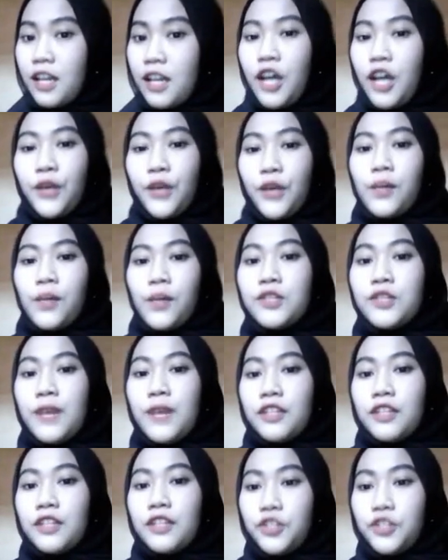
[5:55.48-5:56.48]
You want to
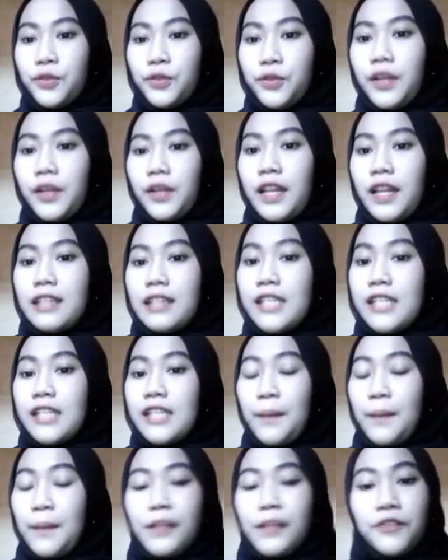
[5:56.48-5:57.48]
ensure that the
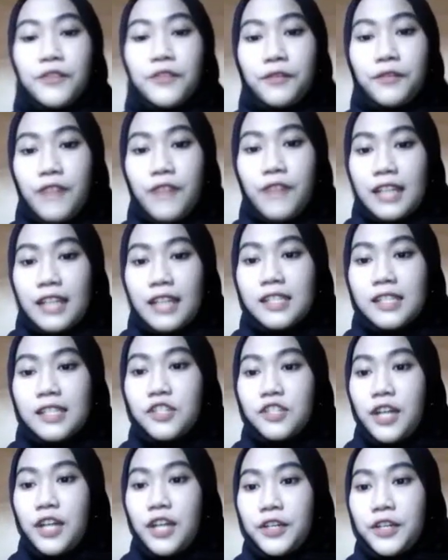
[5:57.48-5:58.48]
sample reflects the
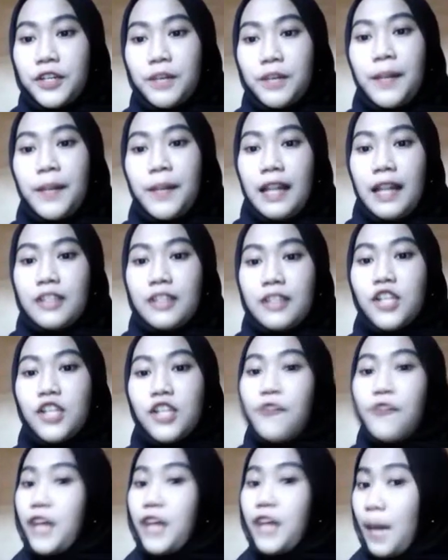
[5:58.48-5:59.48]
gender balance of the
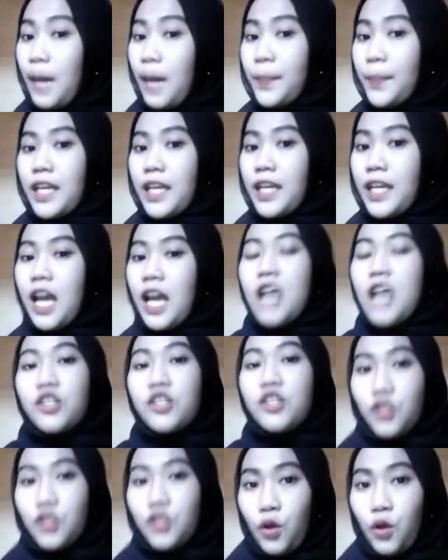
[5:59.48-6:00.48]
company.
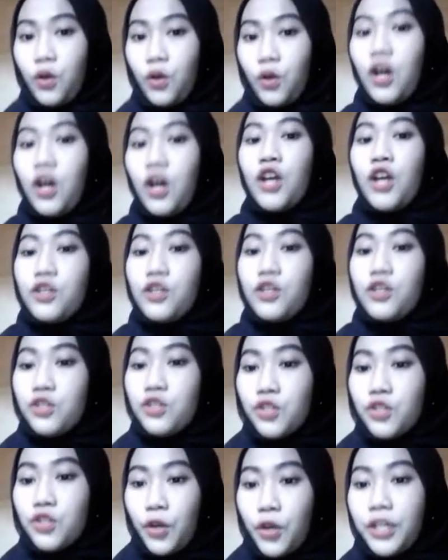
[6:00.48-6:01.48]
So, you
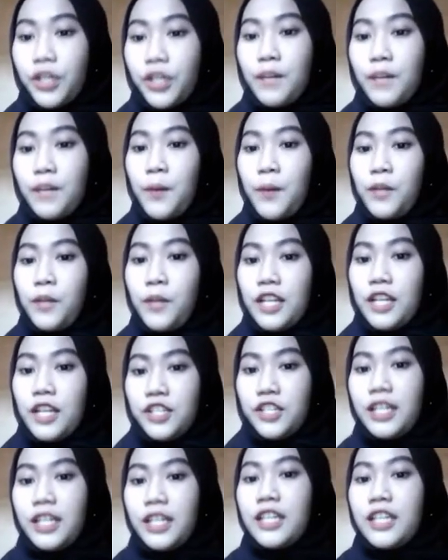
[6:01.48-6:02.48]
sort the population
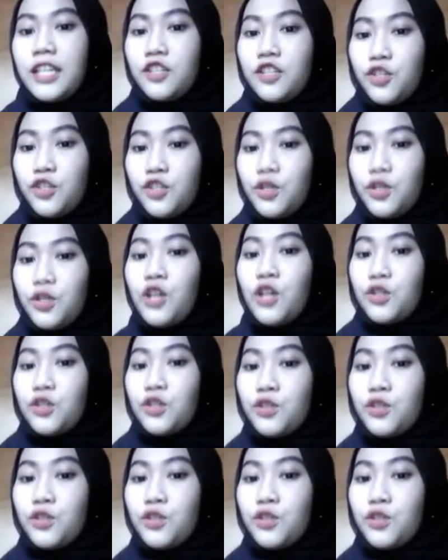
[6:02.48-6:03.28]
into two